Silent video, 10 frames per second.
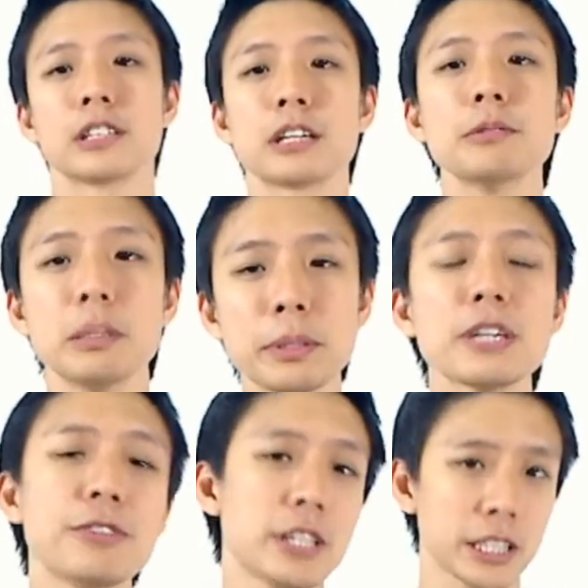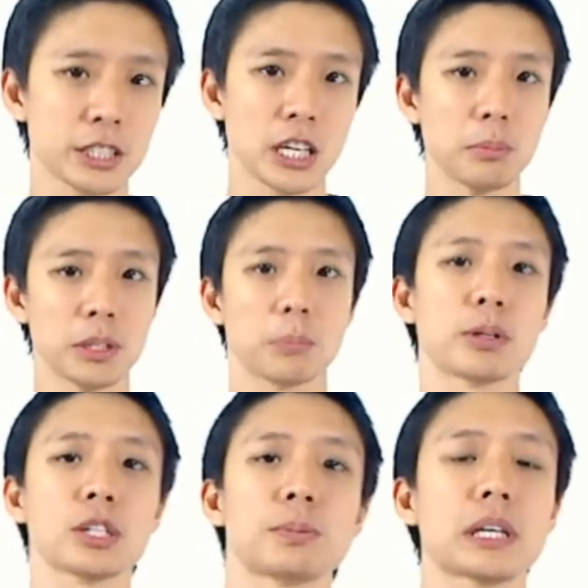Let me give you an example. A
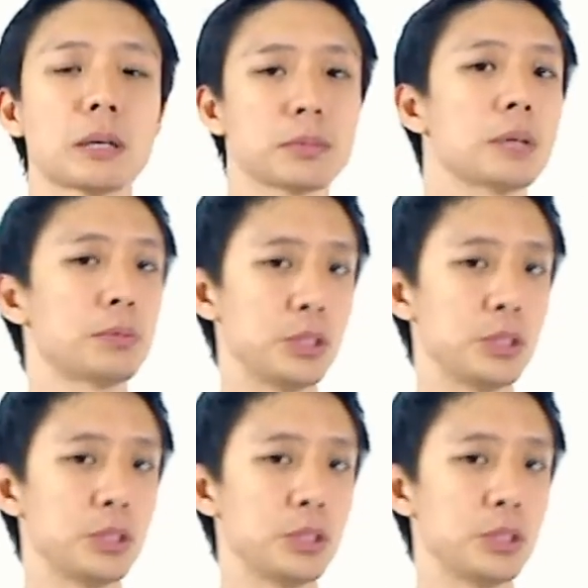prospect comes up